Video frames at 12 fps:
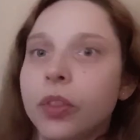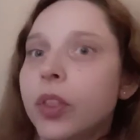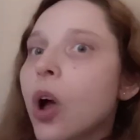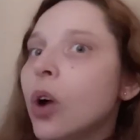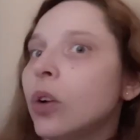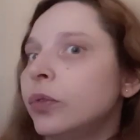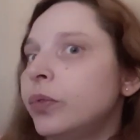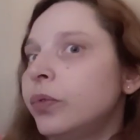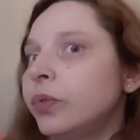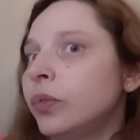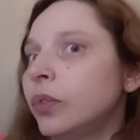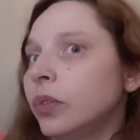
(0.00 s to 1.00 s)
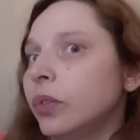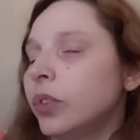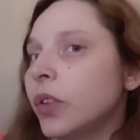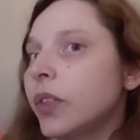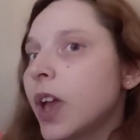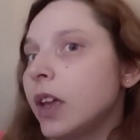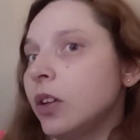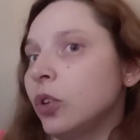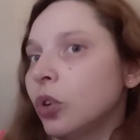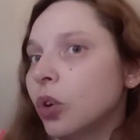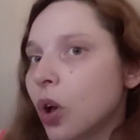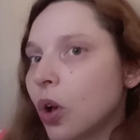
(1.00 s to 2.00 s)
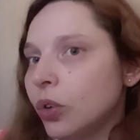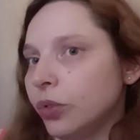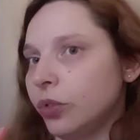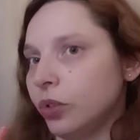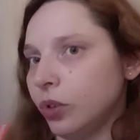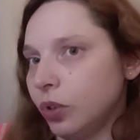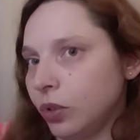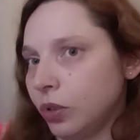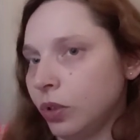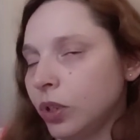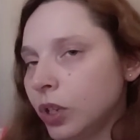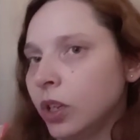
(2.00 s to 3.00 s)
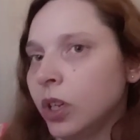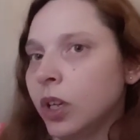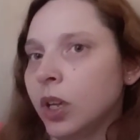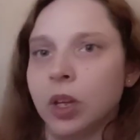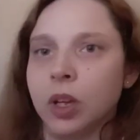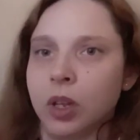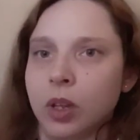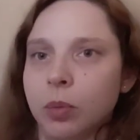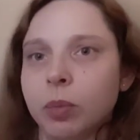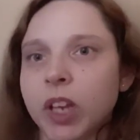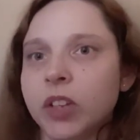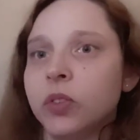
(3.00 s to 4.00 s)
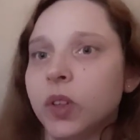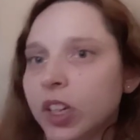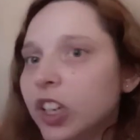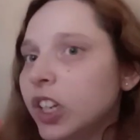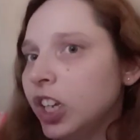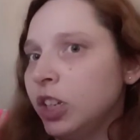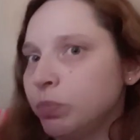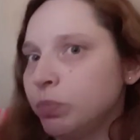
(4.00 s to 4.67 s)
of that they got onto basically